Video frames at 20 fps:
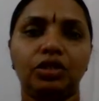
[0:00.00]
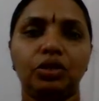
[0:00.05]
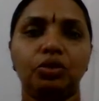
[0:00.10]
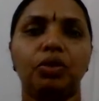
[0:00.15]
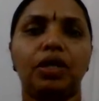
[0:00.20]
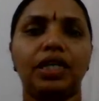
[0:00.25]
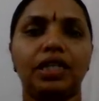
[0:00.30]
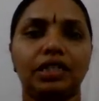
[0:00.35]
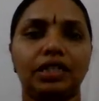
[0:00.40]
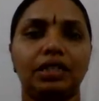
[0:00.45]
So
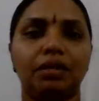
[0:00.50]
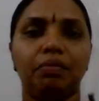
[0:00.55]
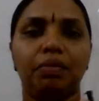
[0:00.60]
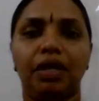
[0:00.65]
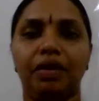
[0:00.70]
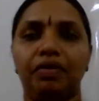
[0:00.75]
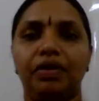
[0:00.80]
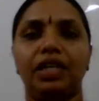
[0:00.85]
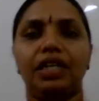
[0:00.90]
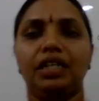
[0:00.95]
what is the
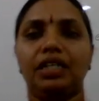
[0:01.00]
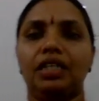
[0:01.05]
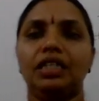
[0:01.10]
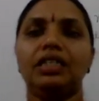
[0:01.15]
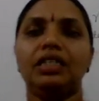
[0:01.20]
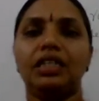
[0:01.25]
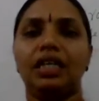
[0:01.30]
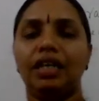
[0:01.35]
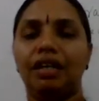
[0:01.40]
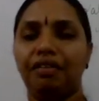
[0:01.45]
power in
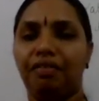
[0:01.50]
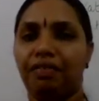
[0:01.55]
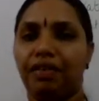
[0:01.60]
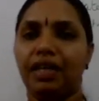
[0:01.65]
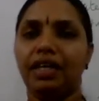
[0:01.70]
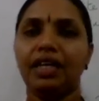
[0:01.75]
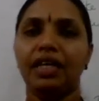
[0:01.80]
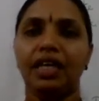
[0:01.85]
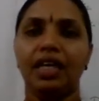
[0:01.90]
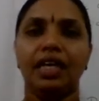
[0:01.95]
these
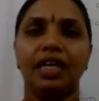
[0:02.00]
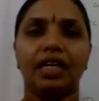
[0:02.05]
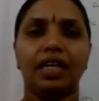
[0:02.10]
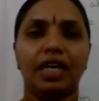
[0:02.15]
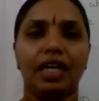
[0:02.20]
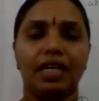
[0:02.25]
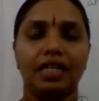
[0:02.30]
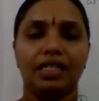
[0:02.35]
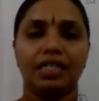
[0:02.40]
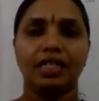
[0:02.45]
different
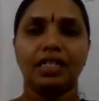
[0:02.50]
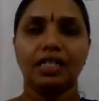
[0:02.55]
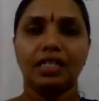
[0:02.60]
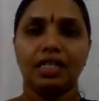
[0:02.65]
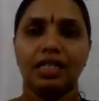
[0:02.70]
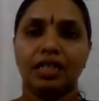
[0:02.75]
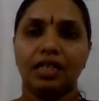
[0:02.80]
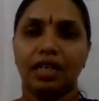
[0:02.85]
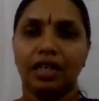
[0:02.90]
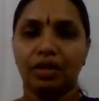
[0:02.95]
cases?
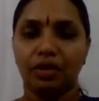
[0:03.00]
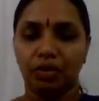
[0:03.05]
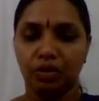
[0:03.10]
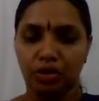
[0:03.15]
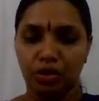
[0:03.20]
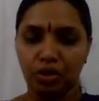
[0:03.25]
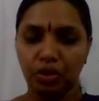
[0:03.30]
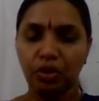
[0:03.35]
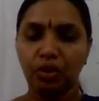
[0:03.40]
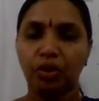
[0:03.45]
That
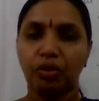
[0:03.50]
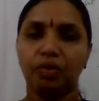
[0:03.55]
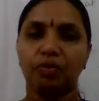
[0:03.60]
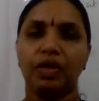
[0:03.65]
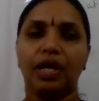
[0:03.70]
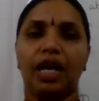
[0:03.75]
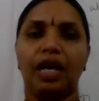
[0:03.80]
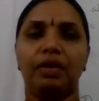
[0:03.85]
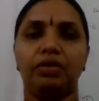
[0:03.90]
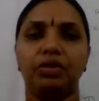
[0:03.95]
also we
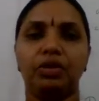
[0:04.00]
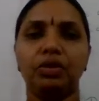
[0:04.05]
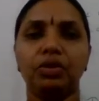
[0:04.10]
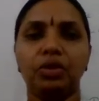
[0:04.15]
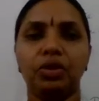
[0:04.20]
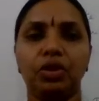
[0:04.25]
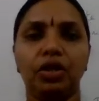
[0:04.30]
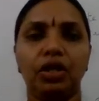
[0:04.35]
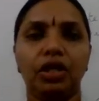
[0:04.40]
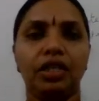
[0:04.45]
have to
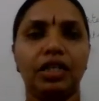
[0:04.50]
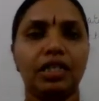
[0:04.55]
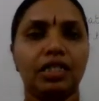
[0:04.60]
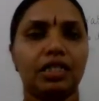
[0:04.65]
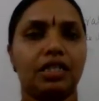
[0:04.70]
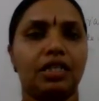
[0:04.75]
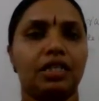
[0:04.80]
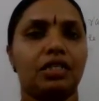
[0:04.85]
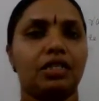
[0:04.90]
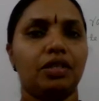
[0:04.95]

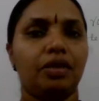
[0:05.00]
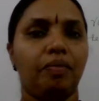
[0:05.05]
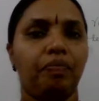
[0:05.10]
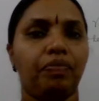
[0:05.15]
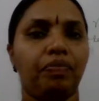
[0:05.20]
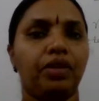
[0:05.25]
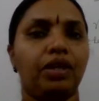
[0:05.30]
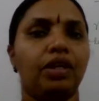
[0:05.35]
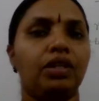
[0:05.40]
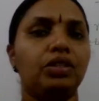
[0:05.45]
discuss.
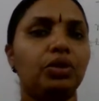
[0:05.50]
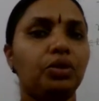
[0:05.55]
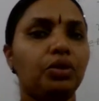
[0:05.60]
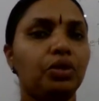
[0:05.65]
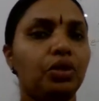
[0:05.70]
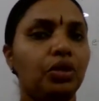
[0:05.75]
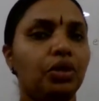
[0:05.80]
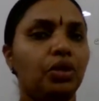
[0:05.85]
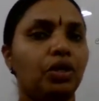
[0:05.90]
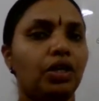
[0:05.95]
So
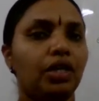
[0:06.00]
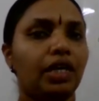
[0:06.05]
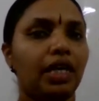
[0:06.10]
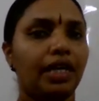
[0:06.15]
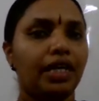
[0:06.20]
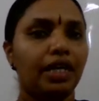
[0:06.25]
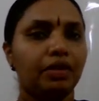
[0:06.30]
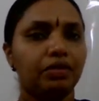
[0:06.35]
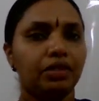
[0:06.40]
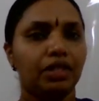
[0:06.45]
write
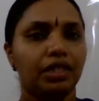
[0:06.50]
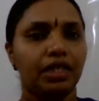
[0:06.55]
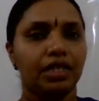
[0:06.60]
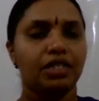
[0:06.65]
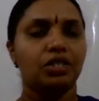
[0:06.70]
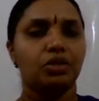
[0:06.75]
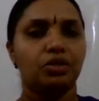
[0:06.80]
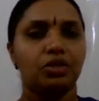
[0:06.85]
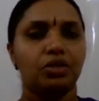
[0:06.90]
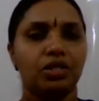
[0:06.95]
down the
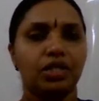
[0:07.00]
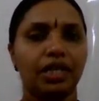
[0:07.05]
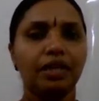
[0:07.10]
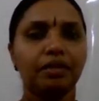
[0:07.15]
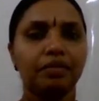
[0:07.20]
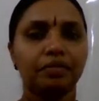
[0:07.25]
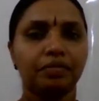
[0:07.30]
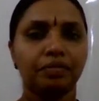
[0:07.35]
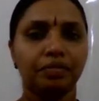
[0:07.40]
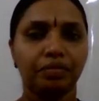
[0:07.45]
next question.
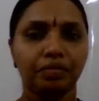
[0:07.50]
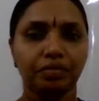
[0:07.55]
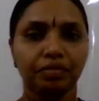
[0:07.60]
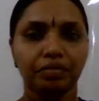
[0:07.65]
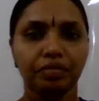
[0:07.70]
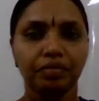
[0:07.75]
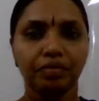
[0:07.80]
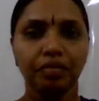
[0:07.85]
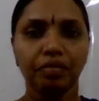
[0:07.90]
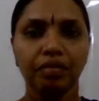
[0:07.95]

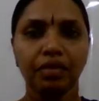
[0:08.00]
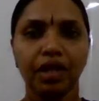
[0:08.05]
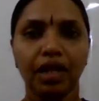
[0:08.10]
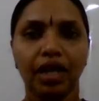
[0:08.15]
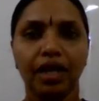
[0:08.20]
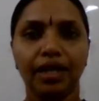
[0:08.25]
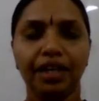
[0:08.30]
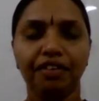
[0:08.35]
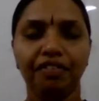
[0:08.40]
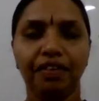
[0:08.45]

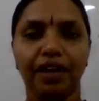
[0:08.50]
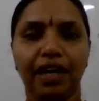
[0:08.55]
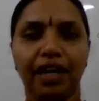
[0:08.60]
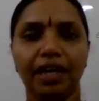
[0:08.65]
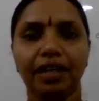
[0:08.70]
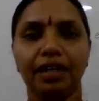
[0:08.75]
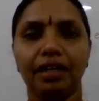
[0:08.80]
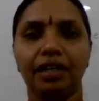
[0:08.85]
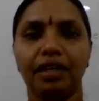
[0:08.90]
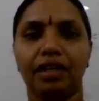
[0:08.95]

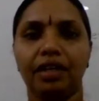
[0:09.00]
Define